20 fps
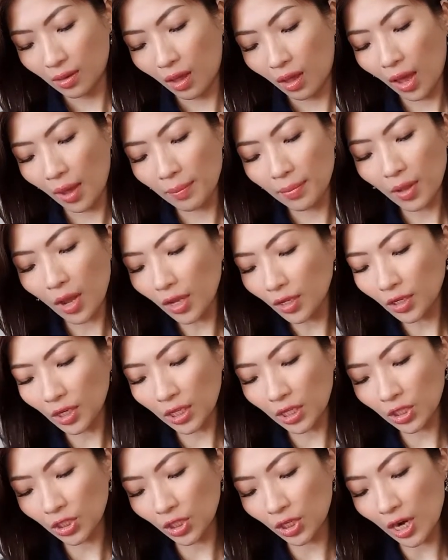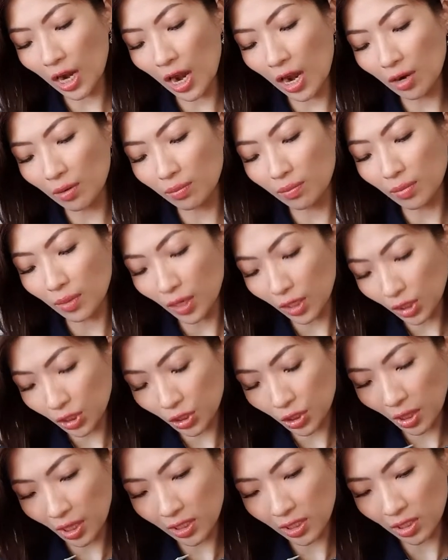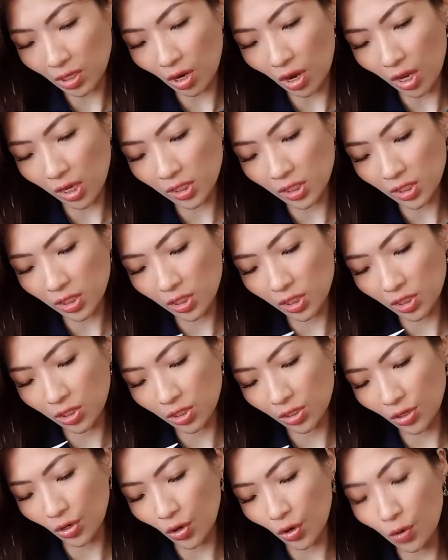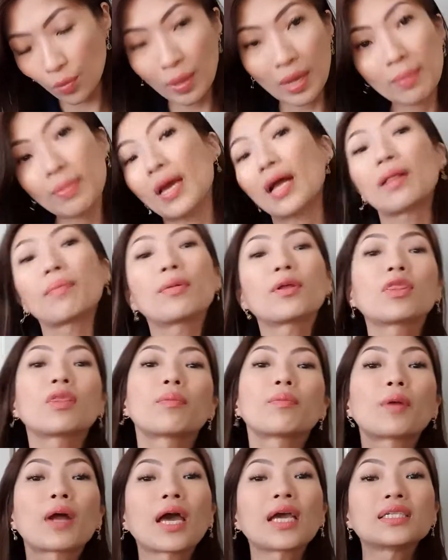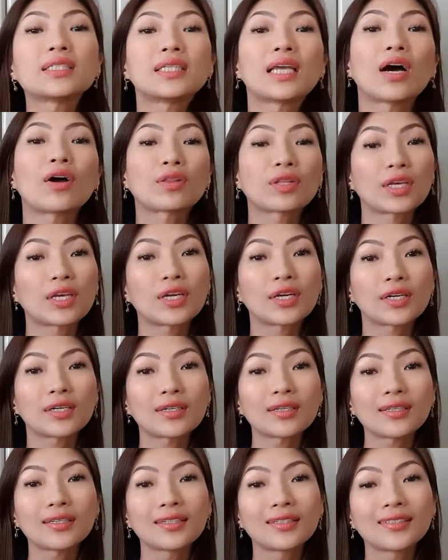I'm not really sure how much this costs, so maybe I'll put the price down here.